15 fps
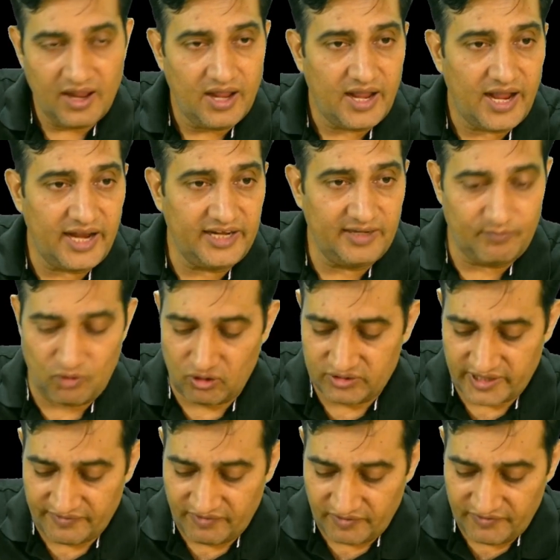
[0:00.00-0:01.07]
and in block
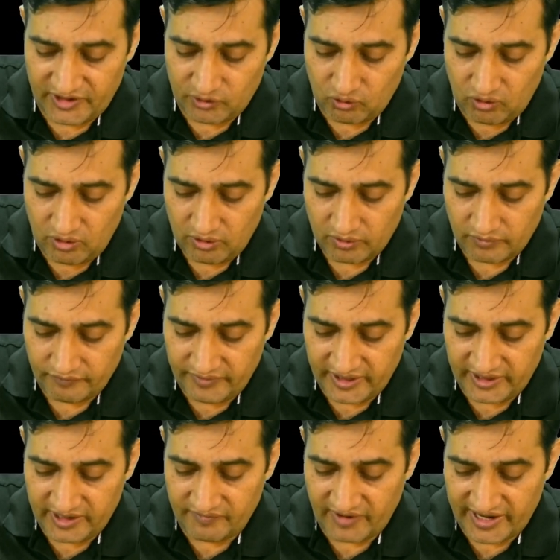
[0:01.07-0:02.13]
cipher we know we
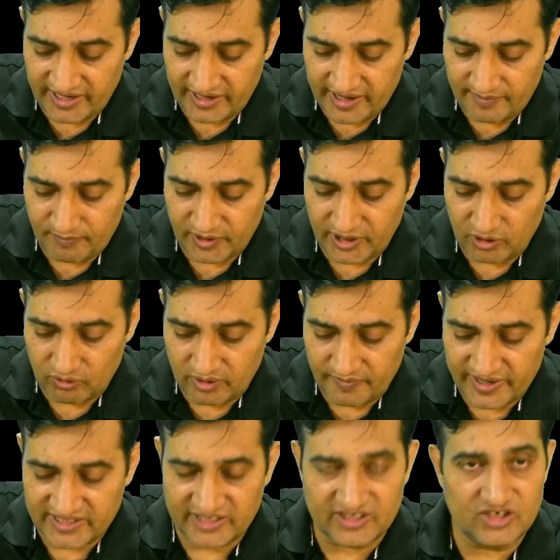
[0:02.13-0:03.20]
divide a particular
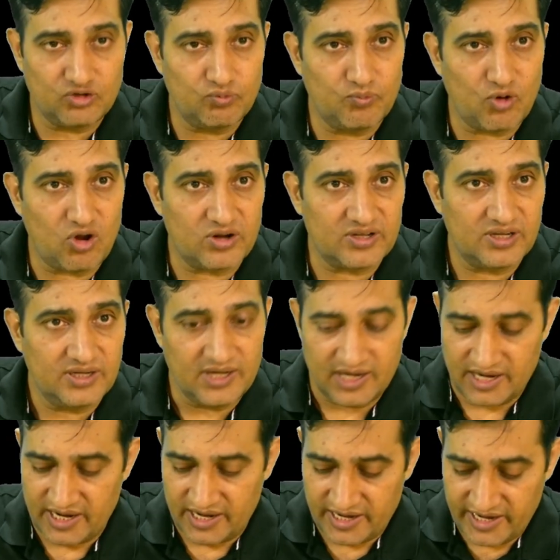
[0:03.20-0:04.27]
message into block.
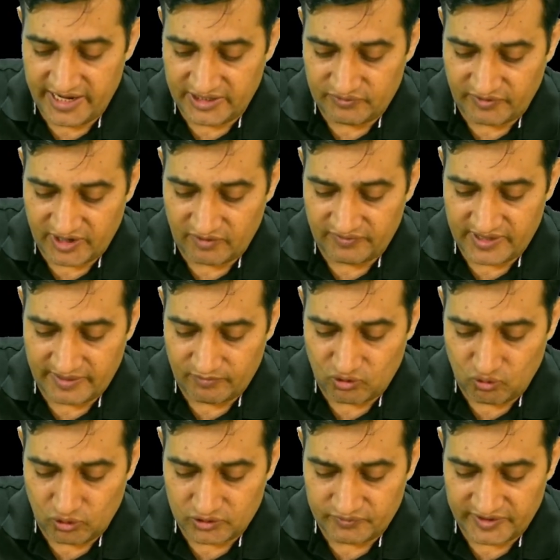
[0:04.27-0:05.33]
Each one of them
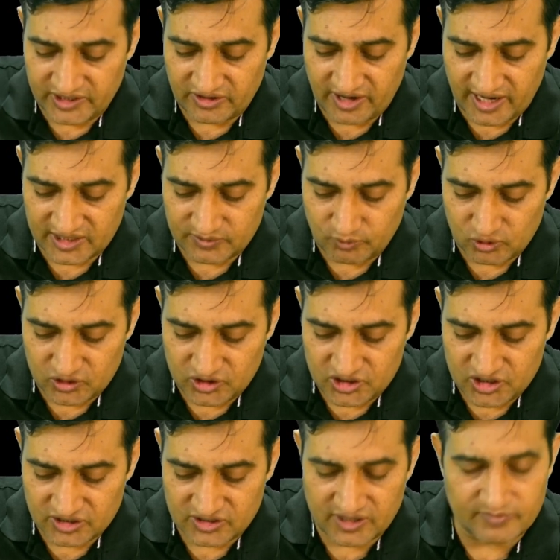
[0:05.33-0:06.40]
goes with
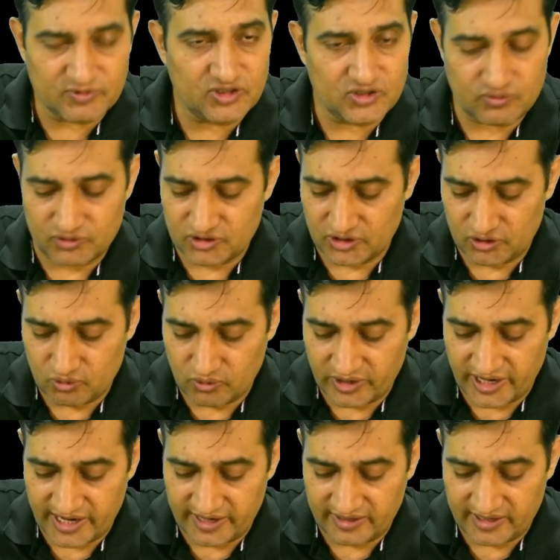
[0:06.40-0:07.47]
transposition, substitution to
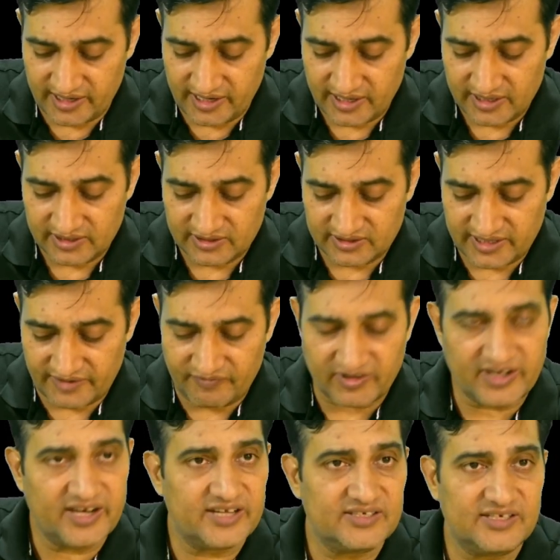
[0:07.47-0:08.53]
create the
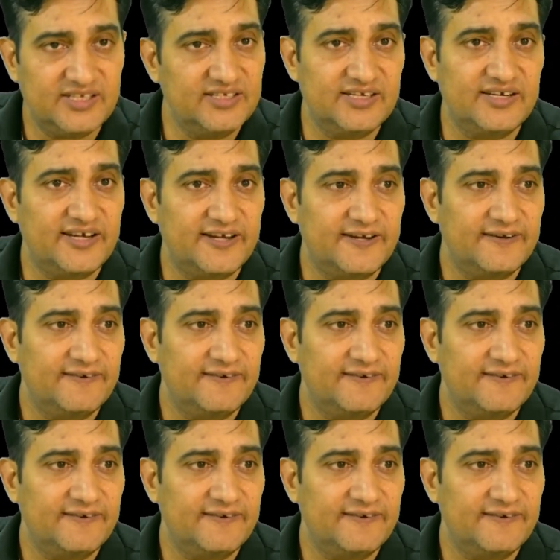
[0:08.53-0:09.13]
ciphertext, isn't it?